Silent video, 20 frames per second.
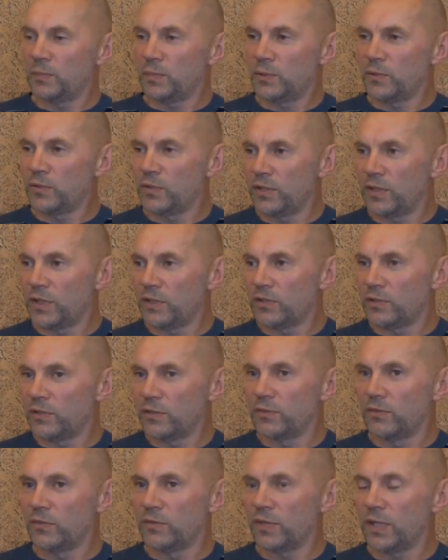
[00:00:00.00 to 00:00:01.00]
When you start
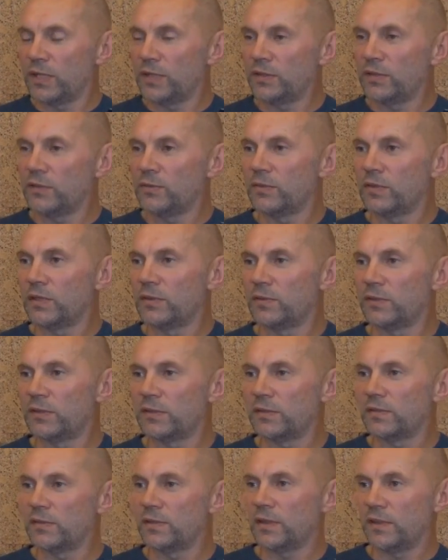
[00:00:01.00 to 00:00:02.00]
craving
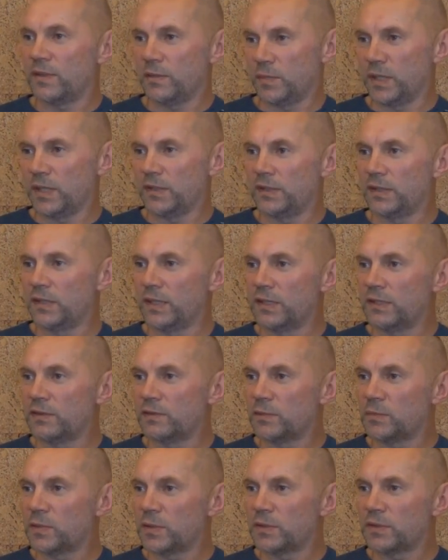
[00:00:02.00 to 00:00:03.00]
for another delight,
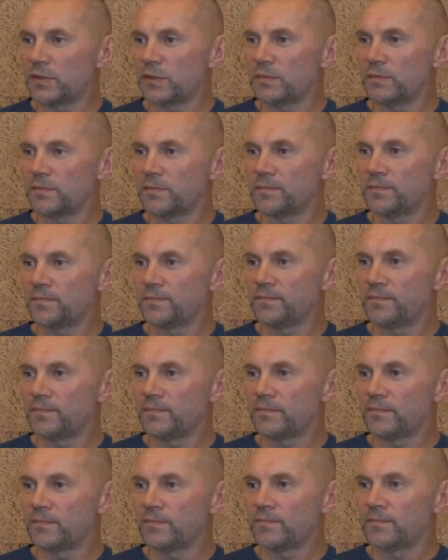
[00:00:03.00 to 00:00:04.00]
ask a question
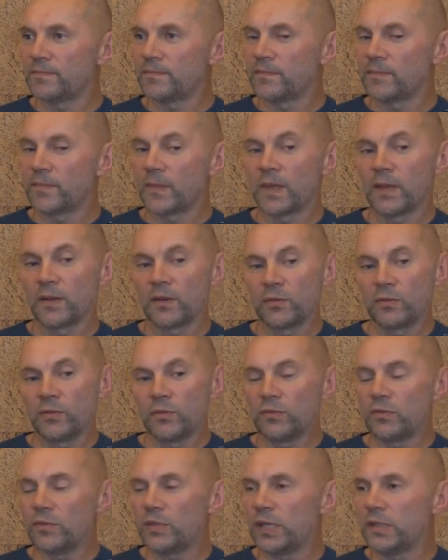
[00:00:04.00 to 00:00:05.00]
again, who
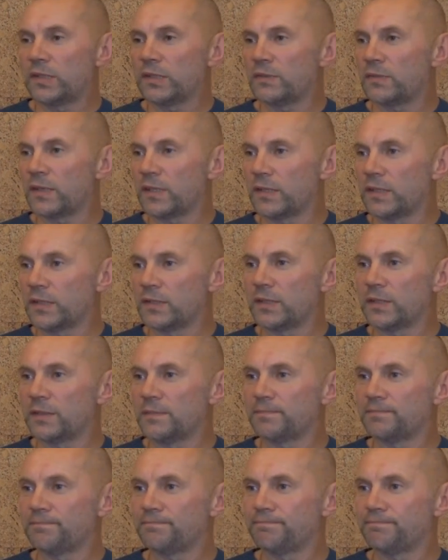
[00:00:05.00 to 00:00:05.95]
wants this delight?